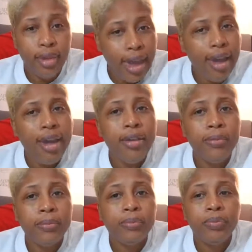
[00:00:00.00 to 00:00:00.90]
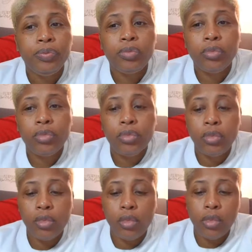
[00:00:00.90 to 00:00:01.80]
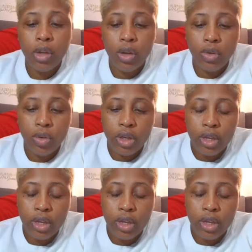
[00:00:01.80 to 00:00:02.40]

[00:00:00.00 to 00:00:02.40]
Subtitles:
Okay, and